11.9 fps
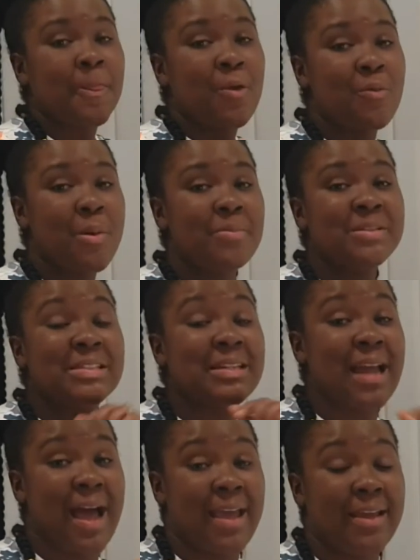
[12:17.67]
Remember to
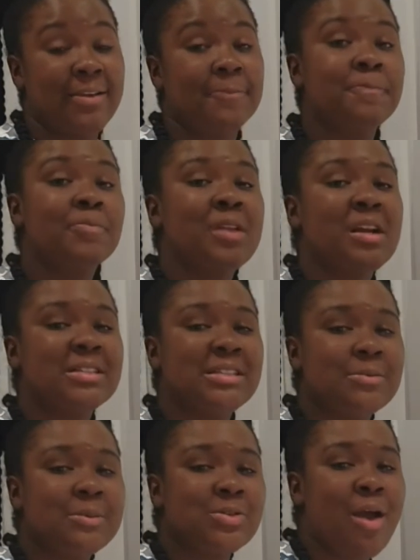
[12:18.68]
like,
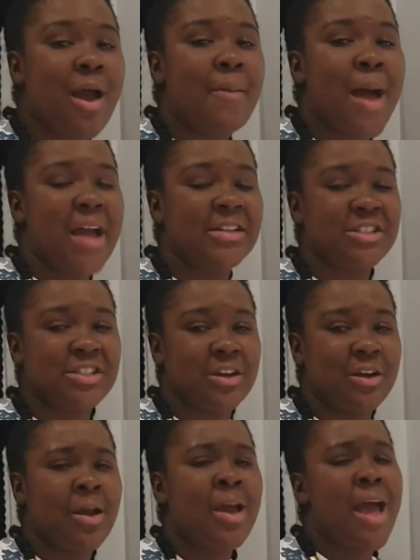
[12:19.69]
subscribe, and share.
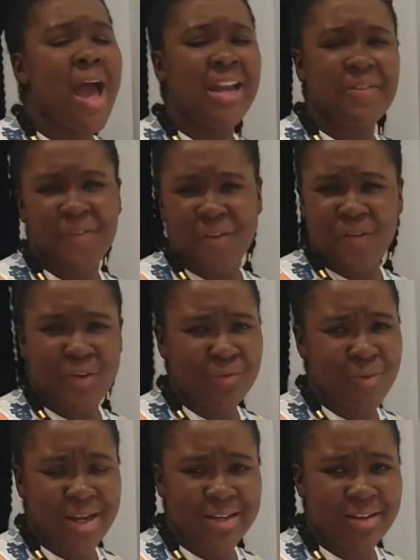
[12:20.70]
And if you've
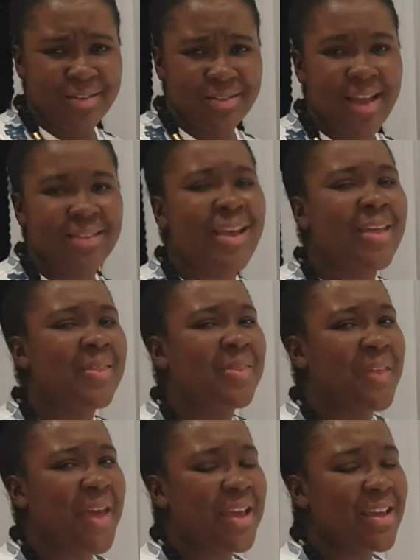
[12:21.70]
already done that,
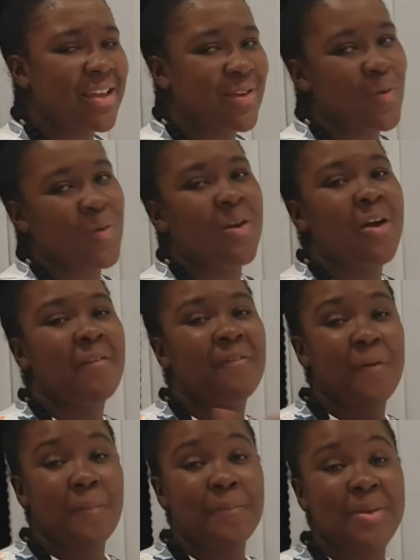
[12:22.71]
thank you.
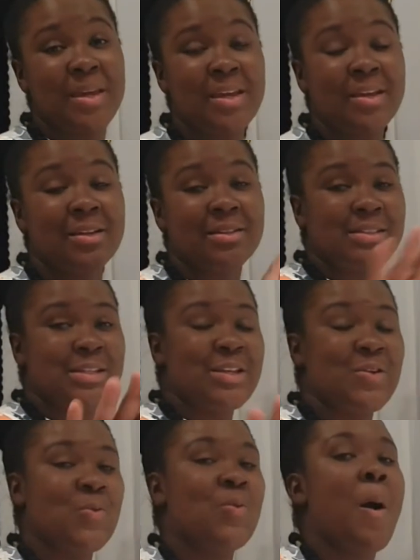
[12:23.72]
From me to
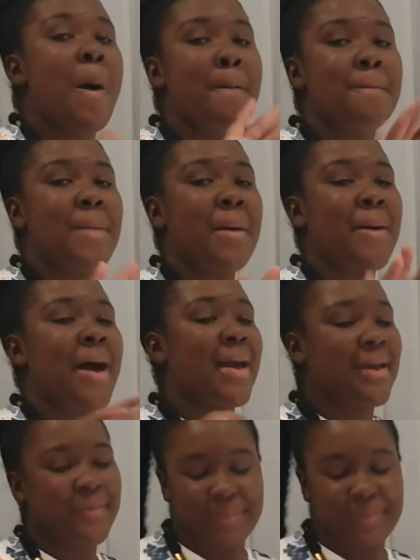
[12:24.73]
you. Bye-bye.